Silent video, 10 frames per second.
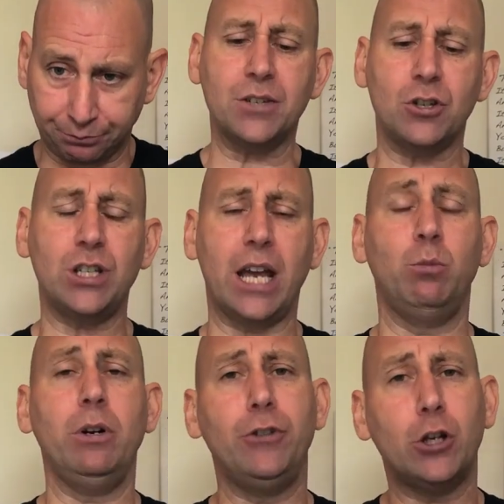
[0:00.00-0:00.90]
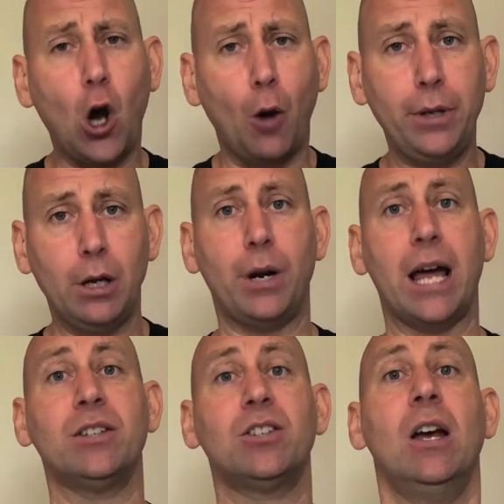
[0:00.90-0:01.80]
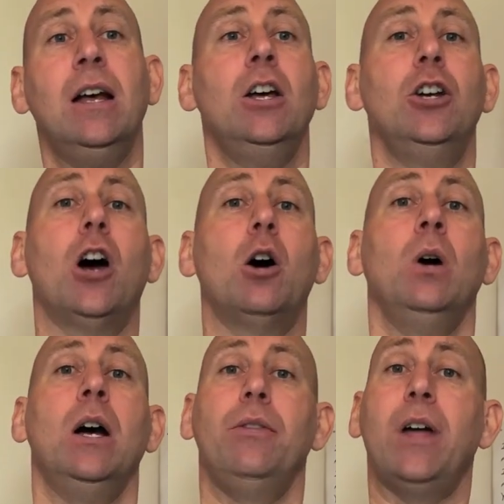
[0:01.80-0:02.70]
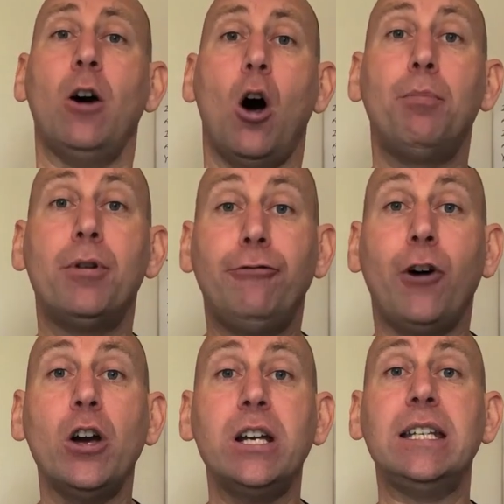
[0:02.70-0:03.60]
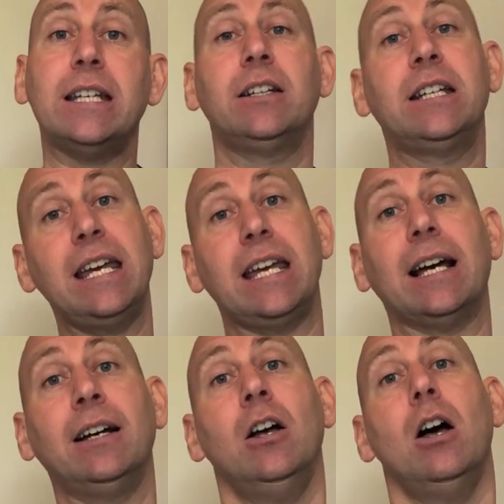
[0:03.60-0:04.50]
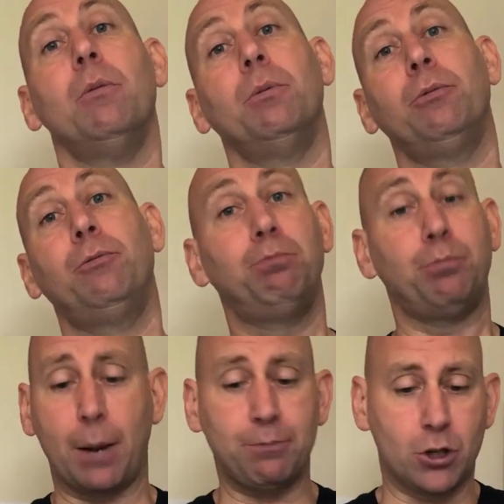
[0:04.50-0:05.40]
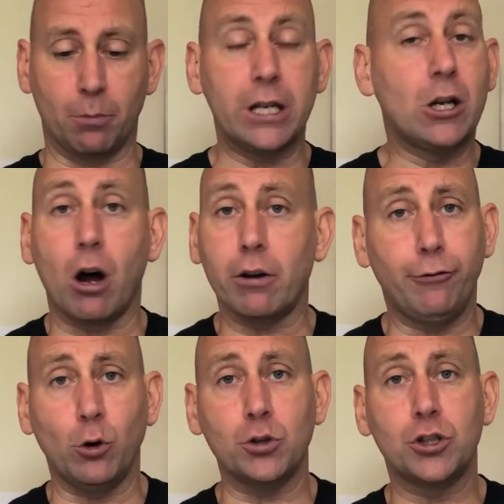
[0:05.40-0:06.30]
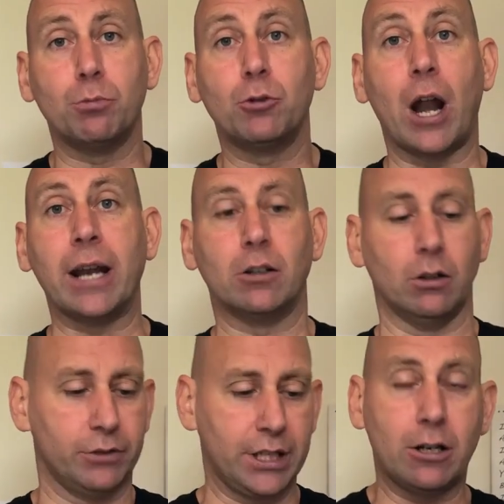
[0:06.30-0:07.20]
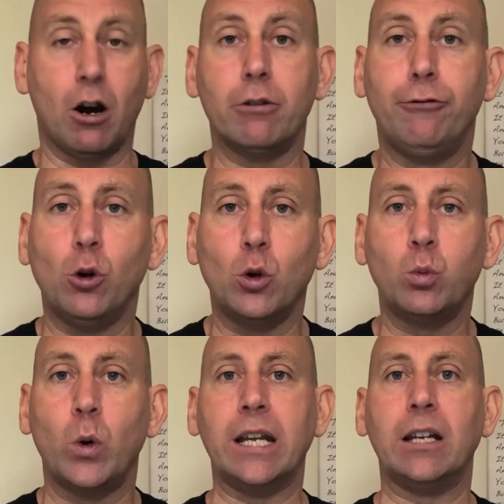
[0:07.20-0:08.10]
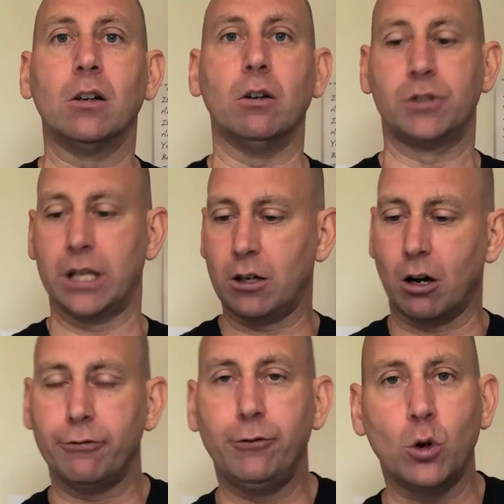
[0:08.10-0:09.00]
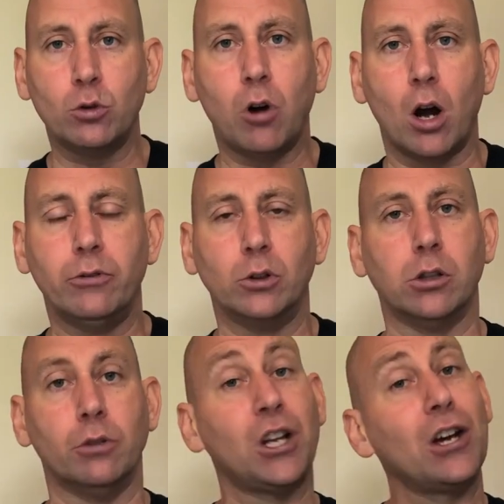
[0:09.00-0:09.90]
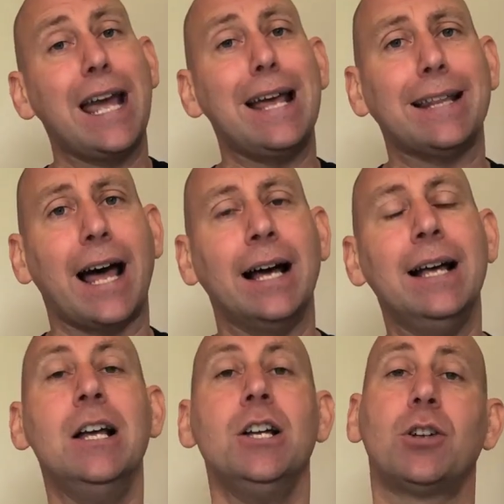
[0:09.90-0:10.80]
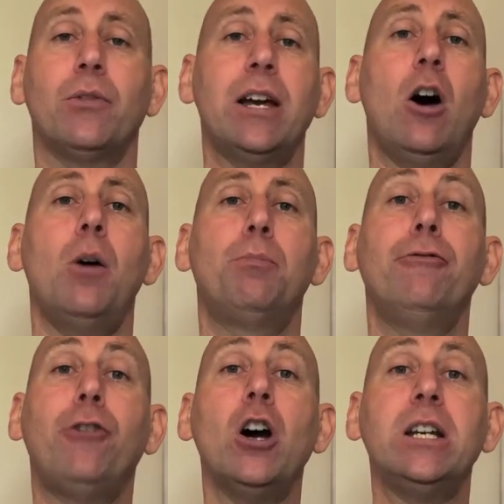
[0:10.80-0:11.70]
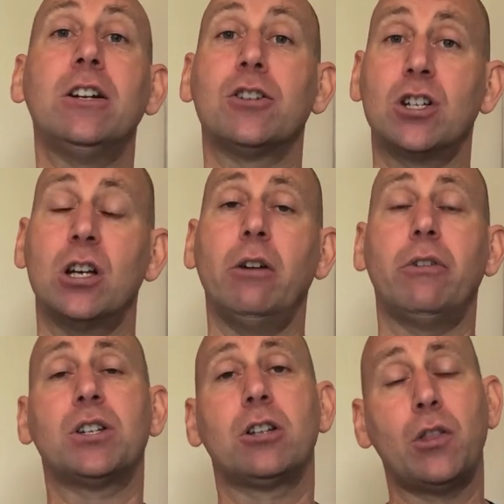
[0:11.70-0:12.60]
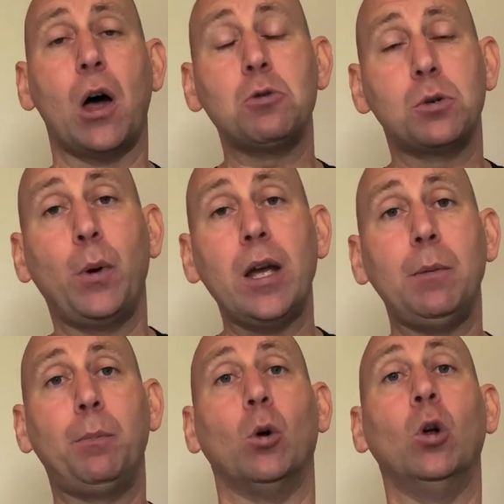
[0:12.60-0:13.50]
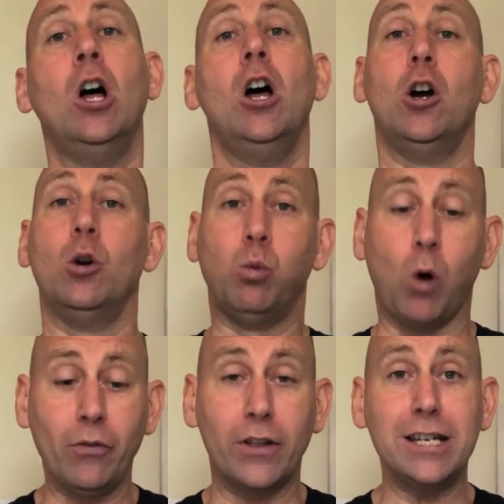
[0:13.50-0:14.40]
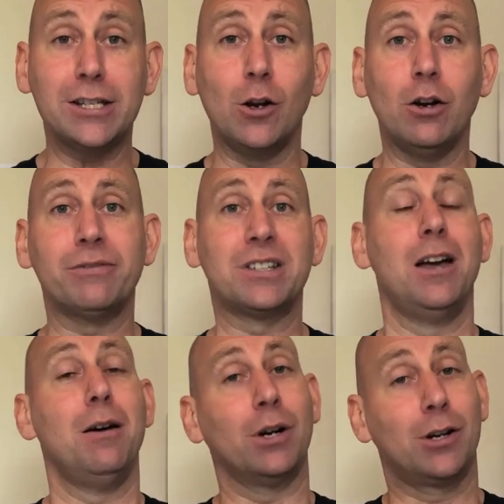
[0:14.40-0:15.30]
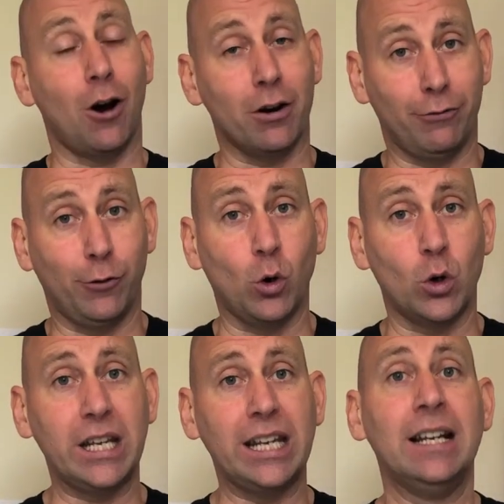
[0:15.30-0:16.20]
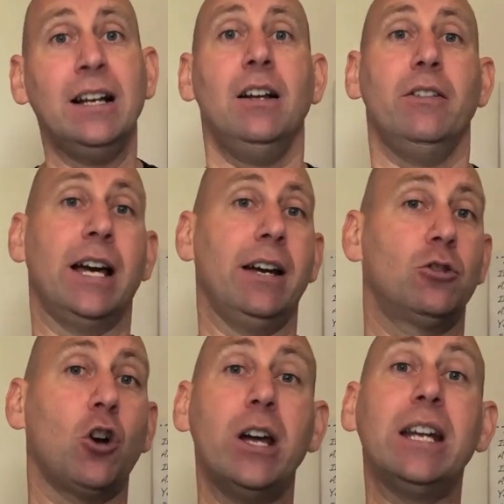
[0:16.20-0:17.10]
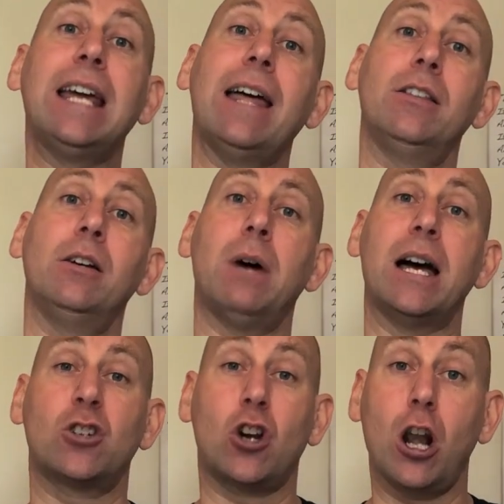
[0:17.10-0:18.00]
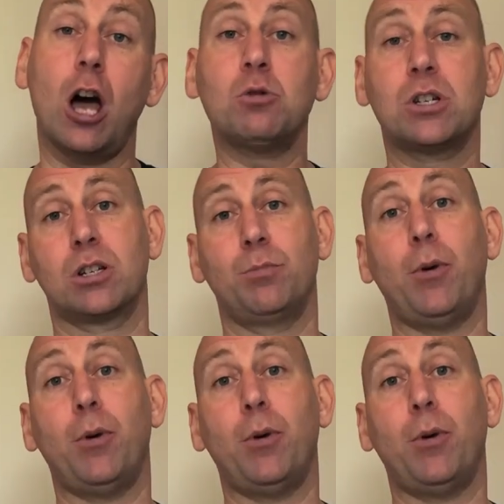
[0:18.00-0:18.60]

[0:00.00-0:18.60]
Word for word: as I say, with the copier brands, you know, they are providing gear. Perhaps somebody can't afford some grant gloves, they can't afford winning gloves, they can't afford rival gloves, I get that. So they are providing a service to those people who want these gloves but can't afford it. They're trying to get them as close as